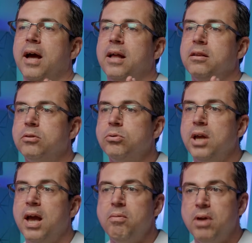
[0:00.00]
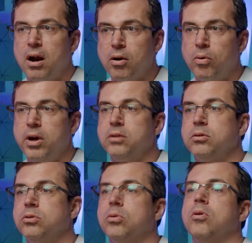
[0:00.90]
and today we are going to
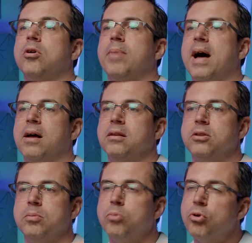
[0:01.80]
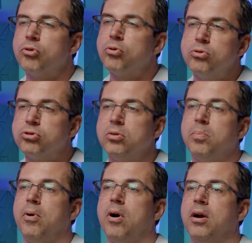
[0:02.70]
talk about the most crucial
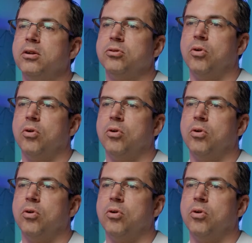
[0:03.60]
part